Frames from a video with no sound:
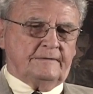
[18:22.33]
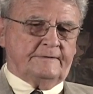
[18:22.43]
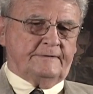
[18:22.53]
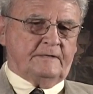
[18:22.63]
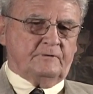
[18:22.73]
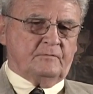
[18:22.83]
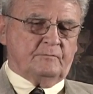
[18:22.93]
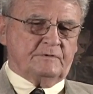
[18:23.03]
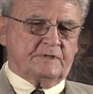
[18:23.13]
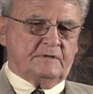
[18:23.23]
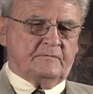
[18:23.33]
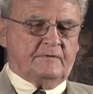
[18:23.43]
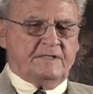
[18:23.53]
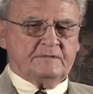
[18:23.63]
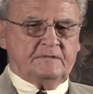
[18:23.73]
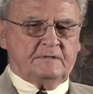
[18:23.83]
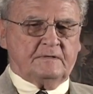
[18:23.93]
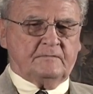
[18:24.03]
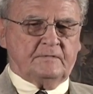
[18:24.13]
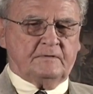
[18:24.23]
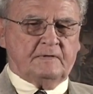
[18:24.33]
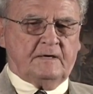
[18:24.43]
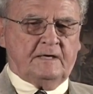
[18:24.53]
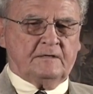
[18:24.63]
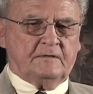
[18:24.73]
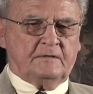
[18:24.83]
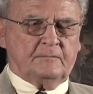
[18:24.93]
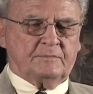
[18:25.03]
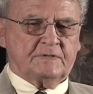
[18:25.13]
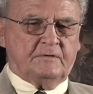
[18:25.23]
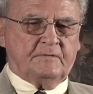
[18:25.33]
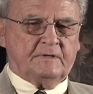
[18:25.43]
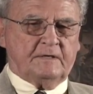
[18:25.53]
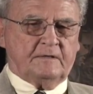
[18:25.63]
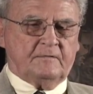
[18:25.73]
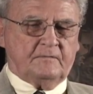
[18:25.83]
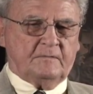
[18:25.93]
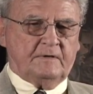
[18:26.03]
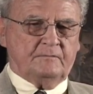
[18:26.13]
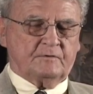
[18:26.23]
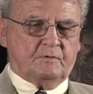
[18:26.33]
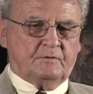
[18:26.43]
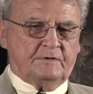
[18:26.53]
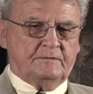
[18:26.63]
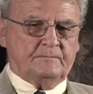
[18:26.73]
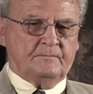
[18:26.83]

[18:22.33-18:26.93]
Another one was an invasion of an island in the Pacific, and he was wounded.